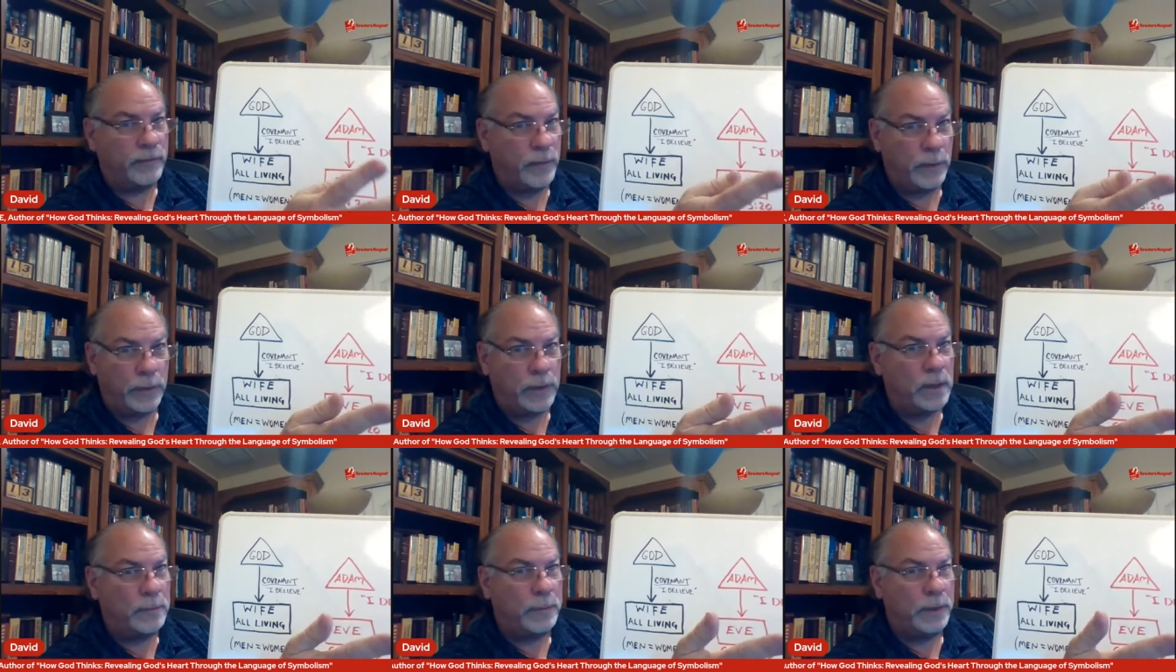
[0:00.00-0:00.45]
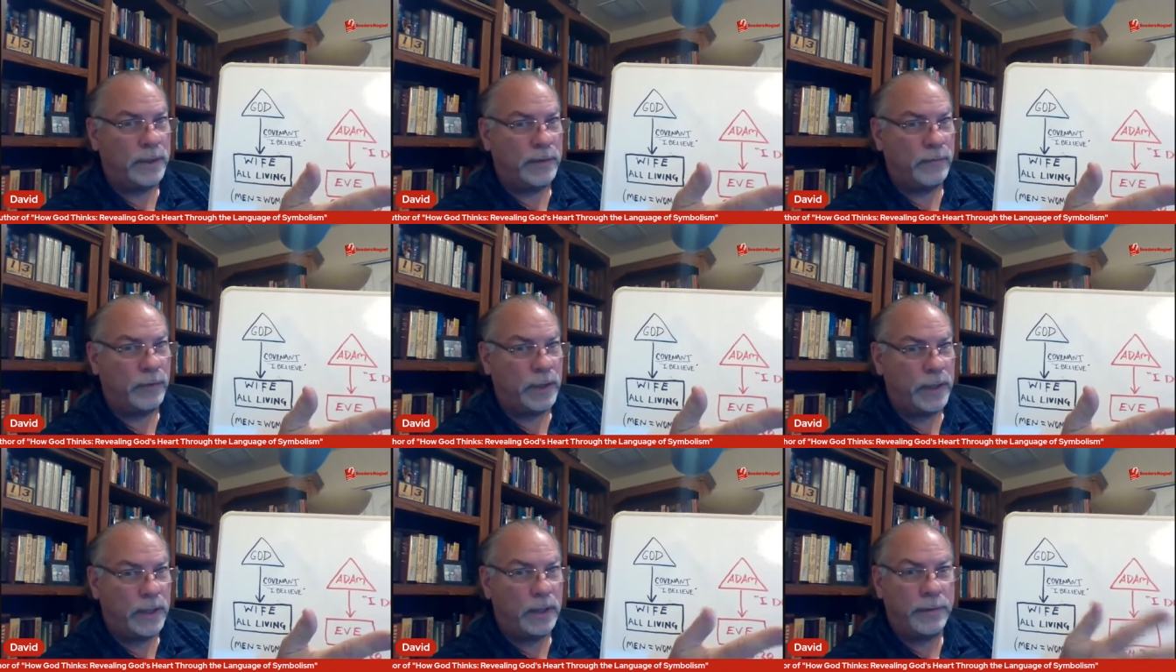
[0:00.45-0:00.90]
If you're an
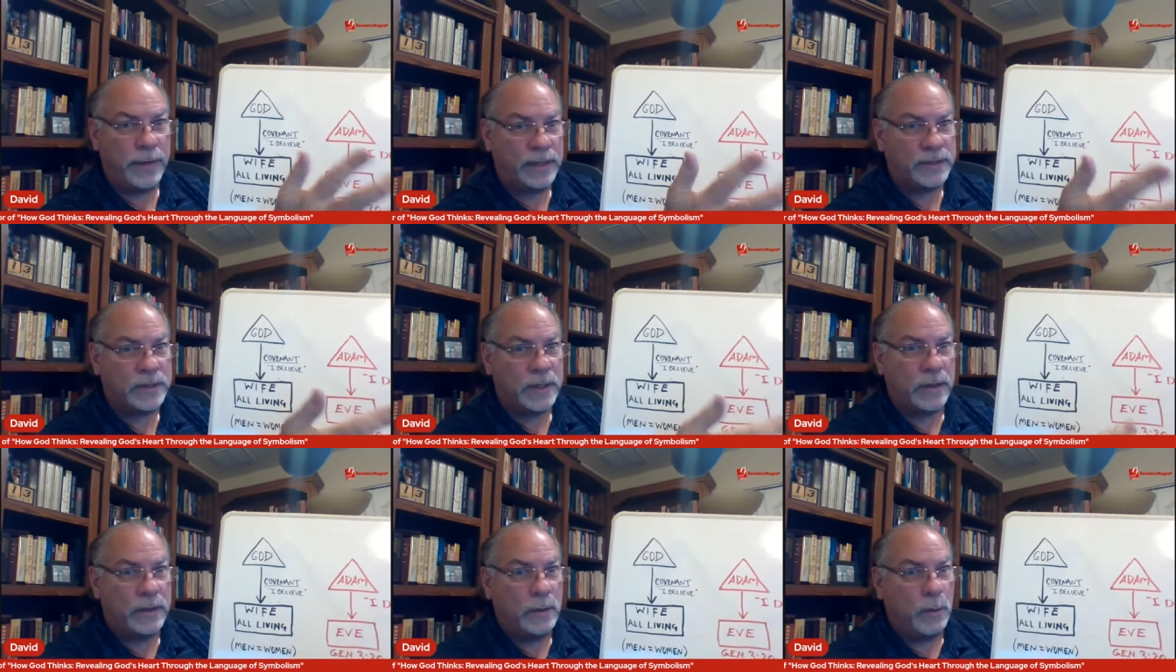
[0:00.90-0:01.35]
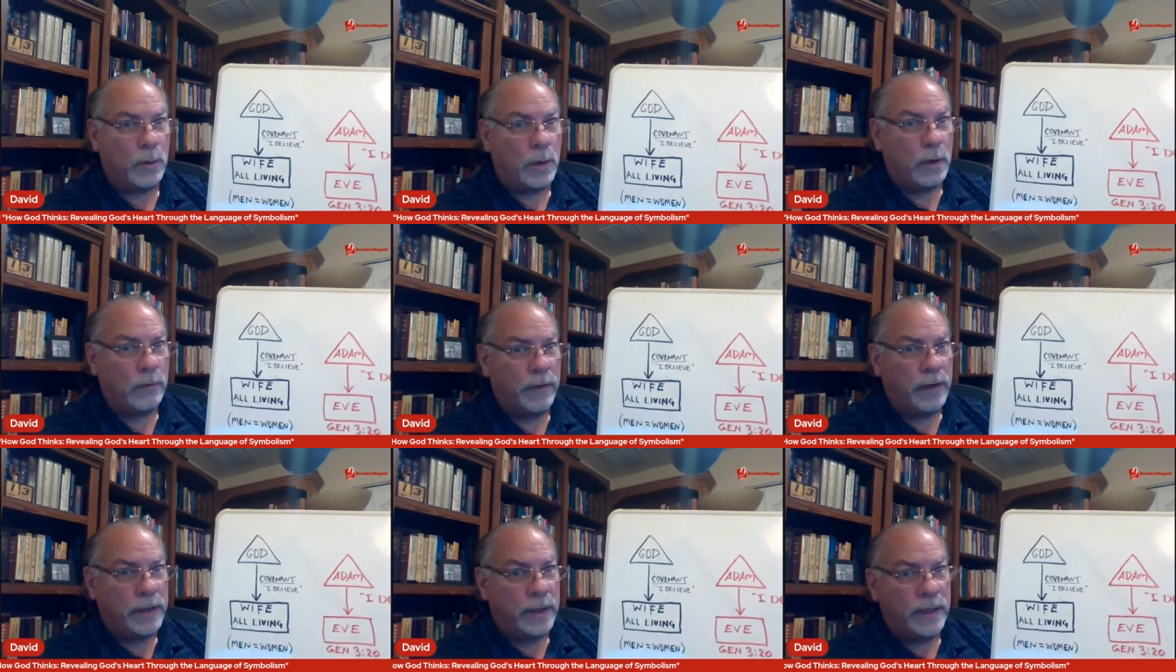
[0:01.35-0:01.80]
unbeliever now, that's how you
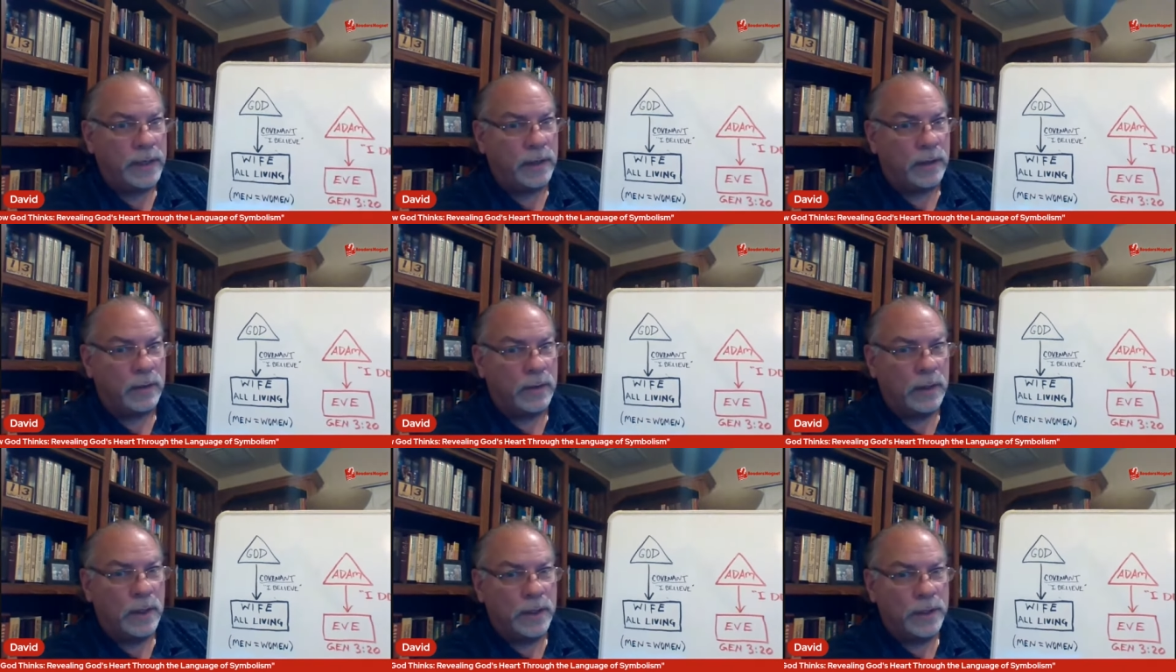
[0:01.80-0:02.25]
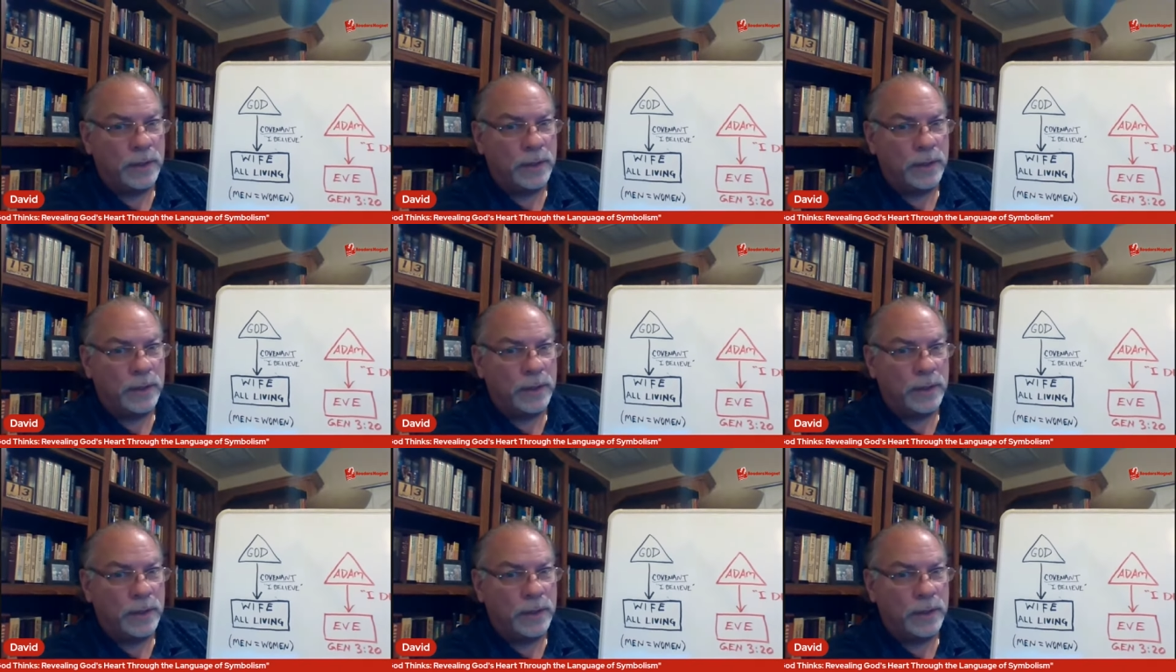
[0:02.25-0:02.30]
are right now.